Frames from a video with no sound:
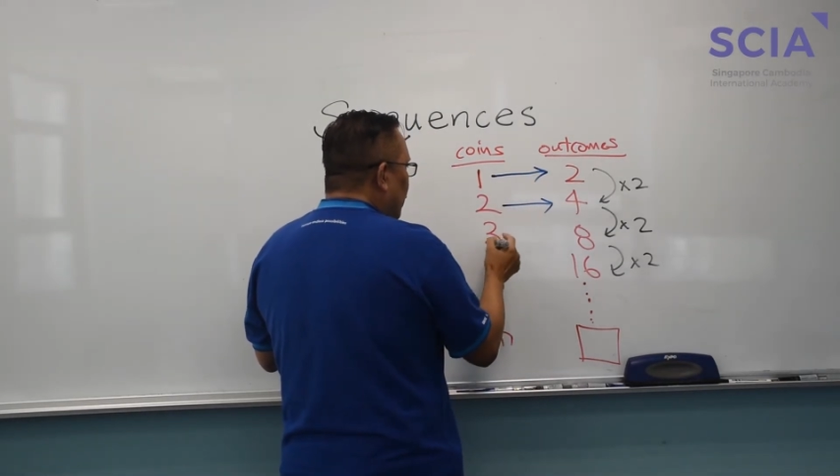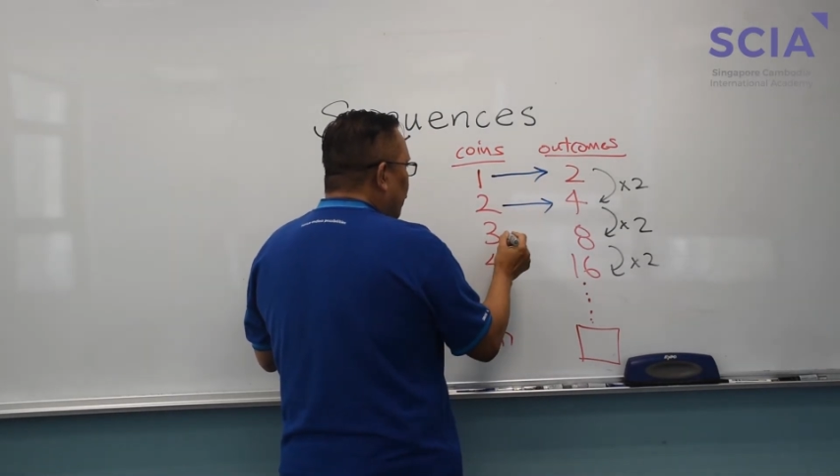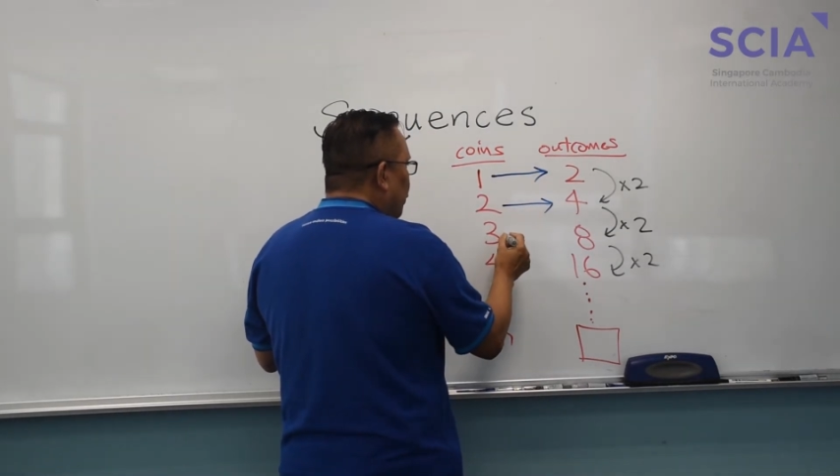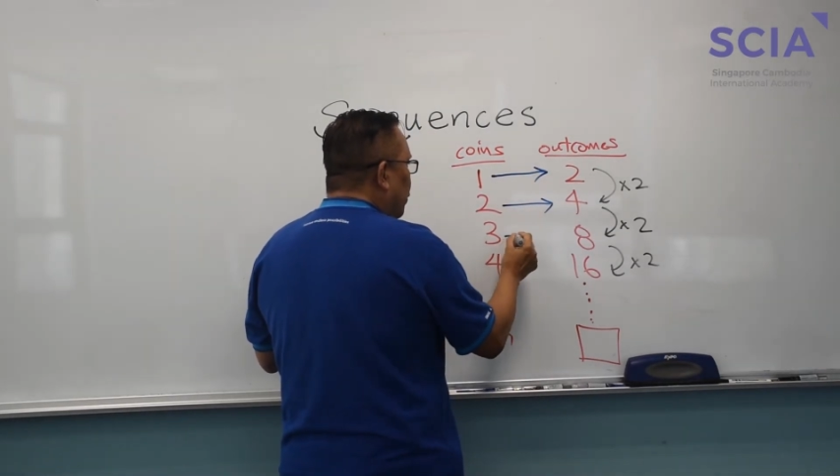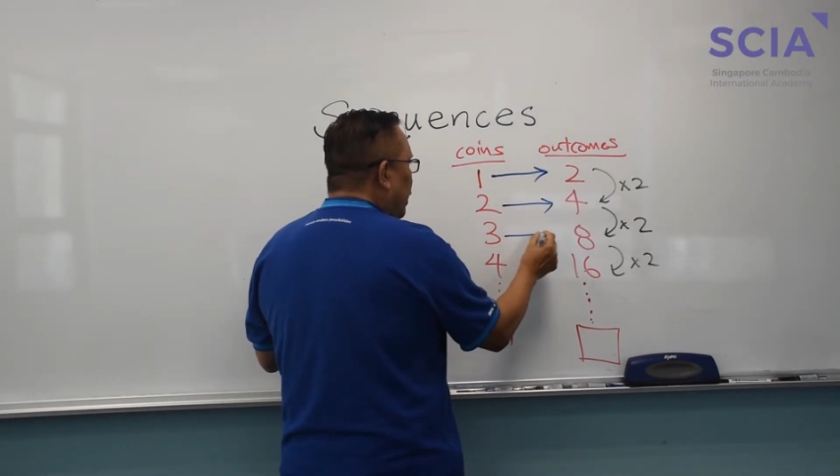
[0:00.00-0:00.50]

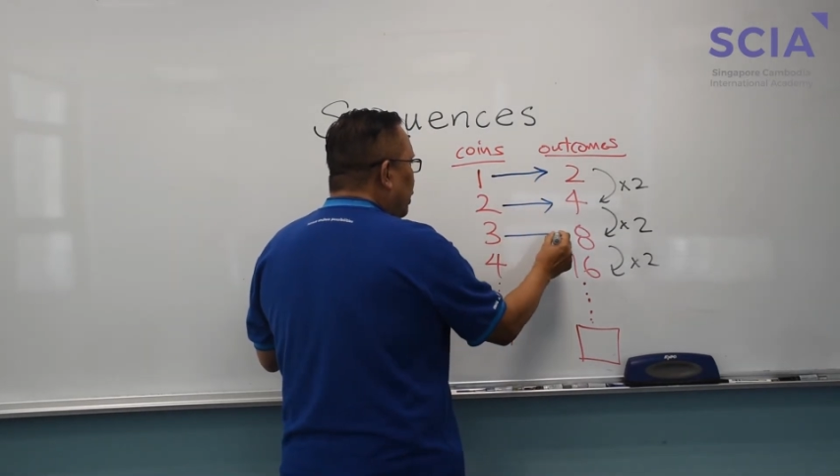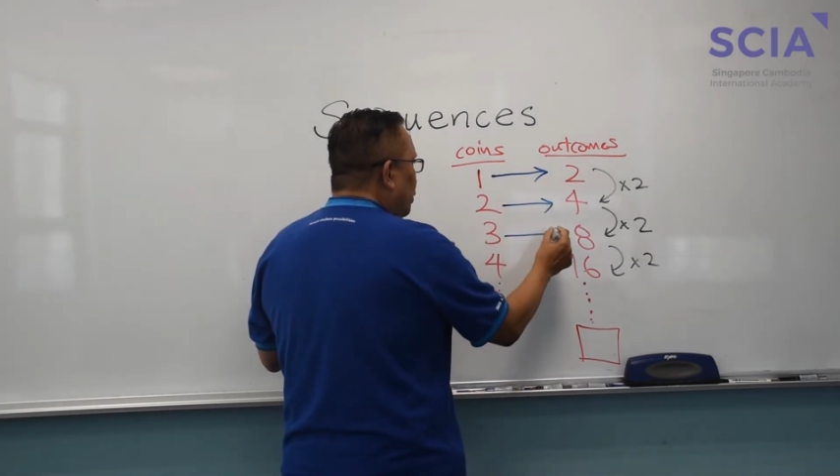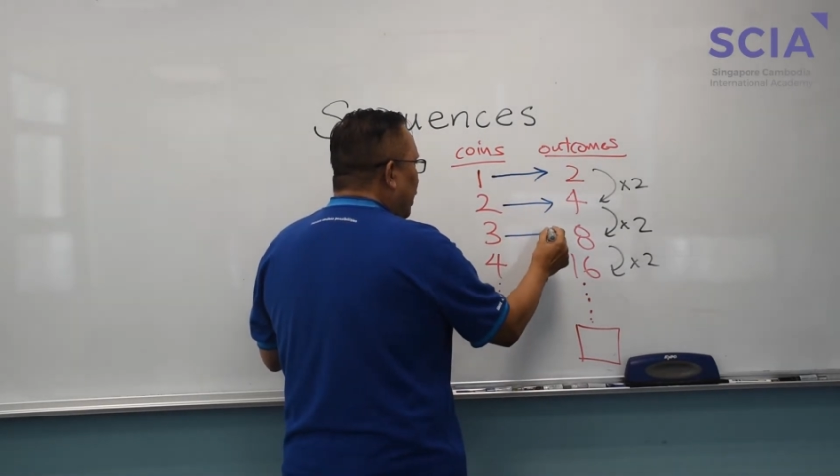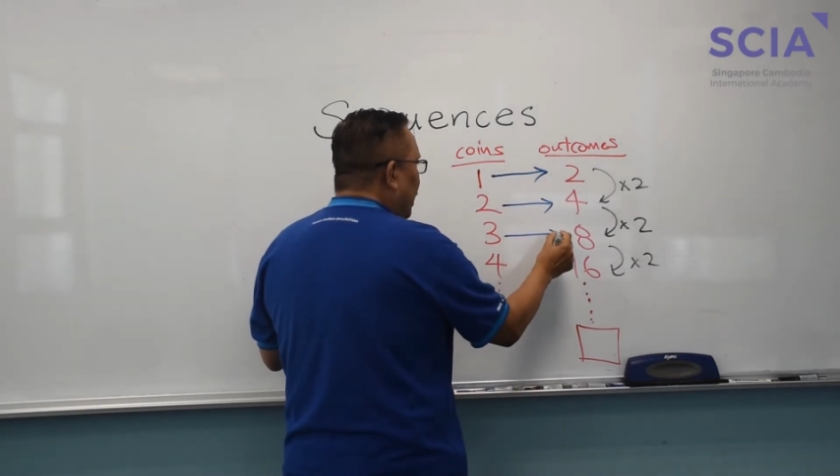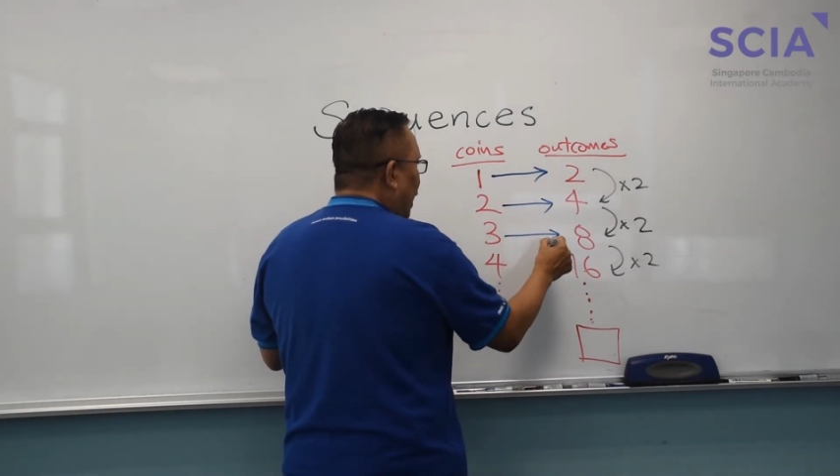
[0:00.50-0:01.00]
3 to
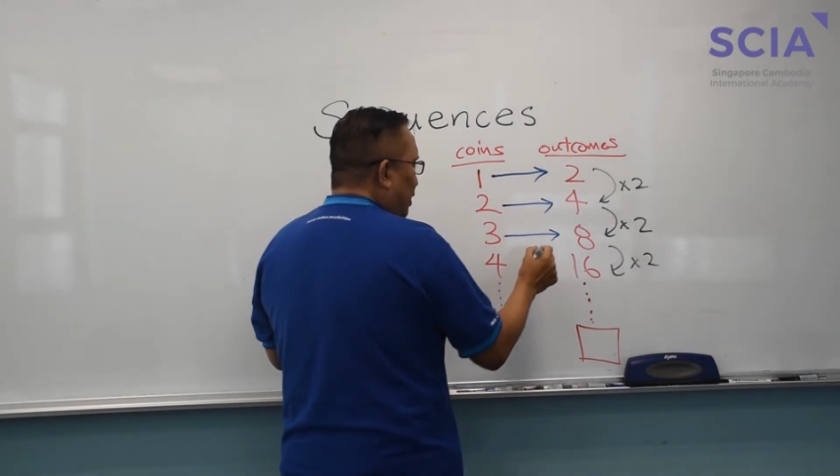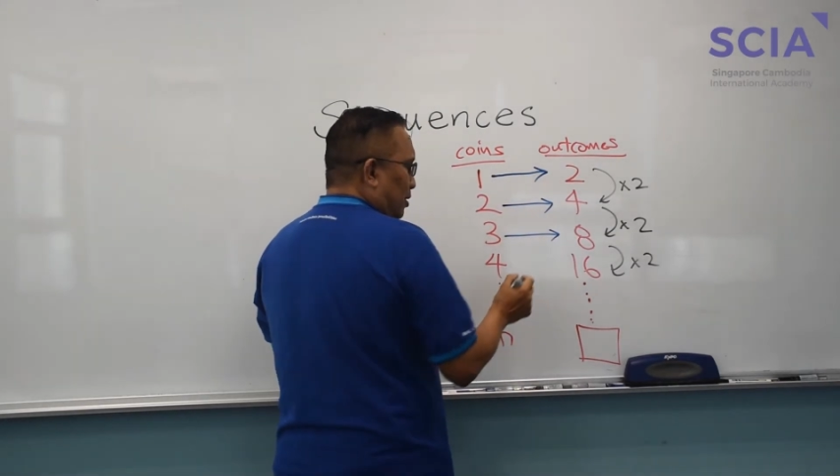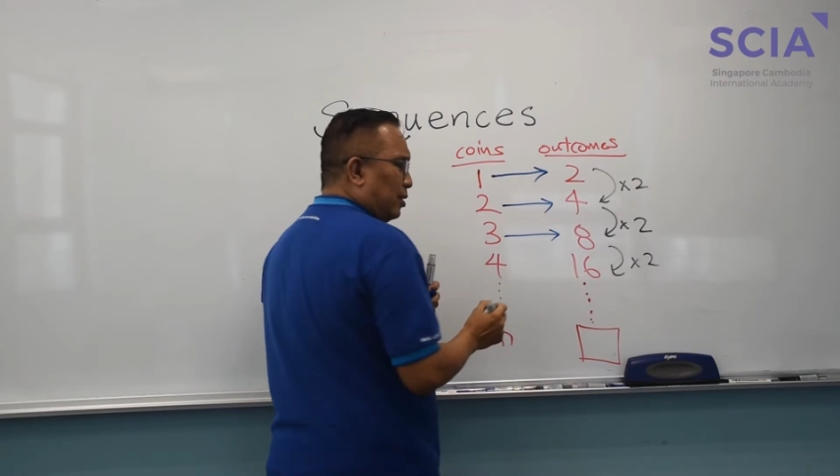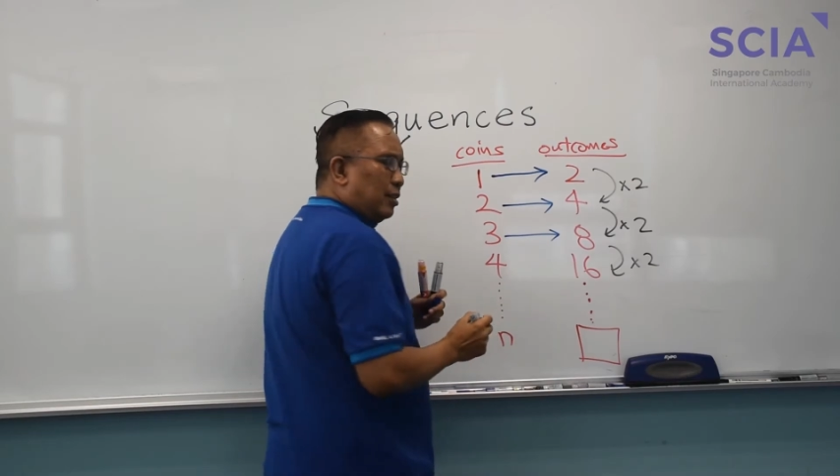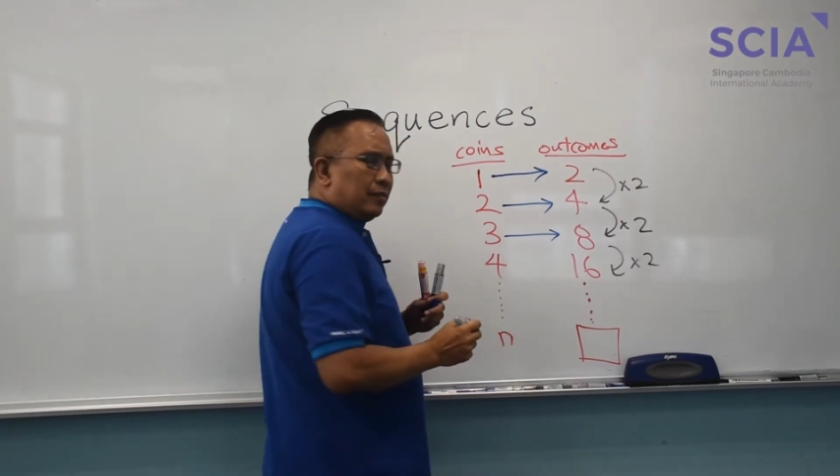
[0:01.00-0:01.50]
get
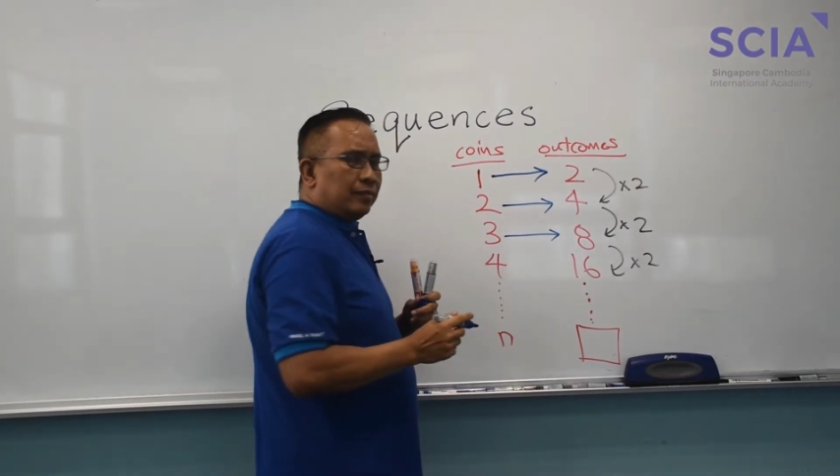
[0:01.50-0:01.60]
8.